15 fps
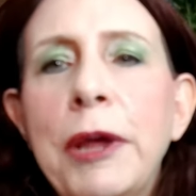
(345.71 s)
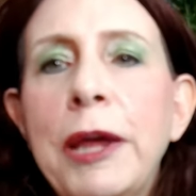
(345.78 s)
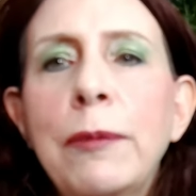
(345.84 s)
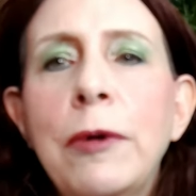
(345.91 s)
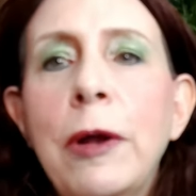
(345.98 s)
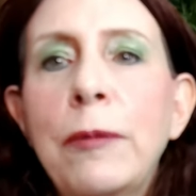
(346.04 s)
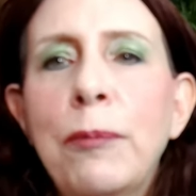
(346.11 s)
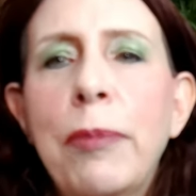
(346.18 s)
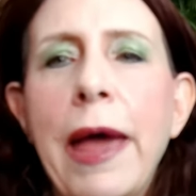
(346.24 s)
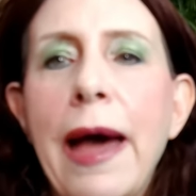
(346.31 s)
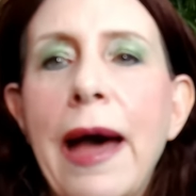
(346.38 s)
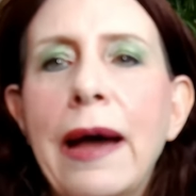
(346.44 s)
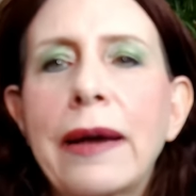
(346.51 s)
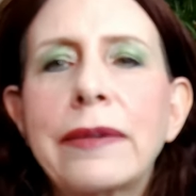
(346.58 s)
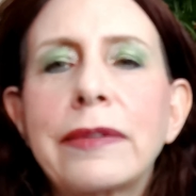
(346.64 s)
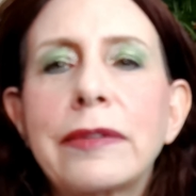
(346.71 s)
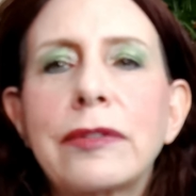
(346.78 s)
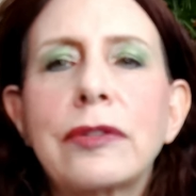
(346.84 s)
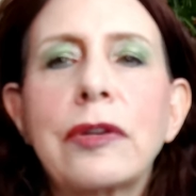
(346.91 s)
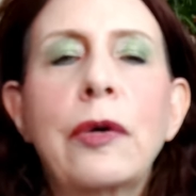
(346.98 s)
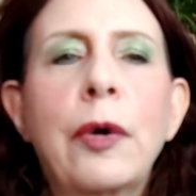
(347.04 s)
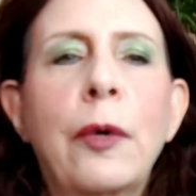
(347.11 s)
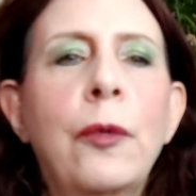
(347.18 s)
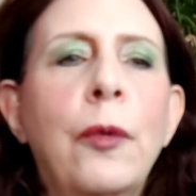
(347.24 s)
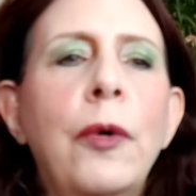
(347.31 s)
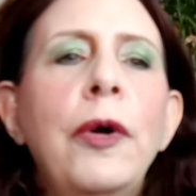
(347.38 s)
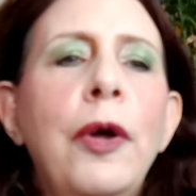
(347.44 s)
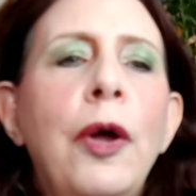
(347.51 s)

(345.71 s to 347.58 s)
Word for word: being in packs, so